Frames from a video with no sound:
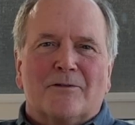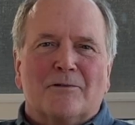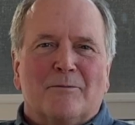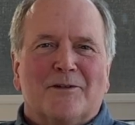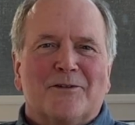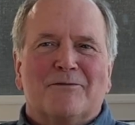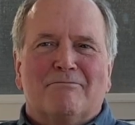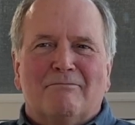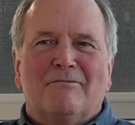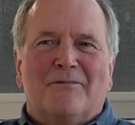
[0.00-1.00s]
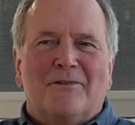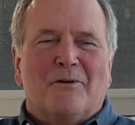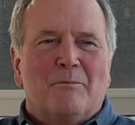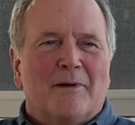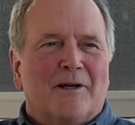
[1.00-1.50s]
treatment is
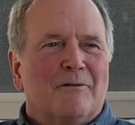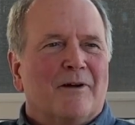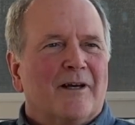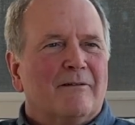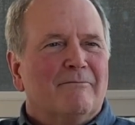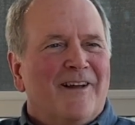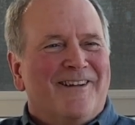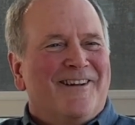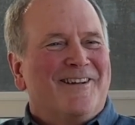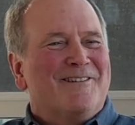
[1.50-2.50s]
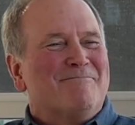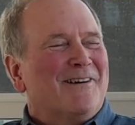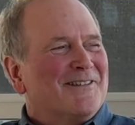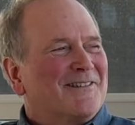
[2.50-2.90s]
don't bang your head, but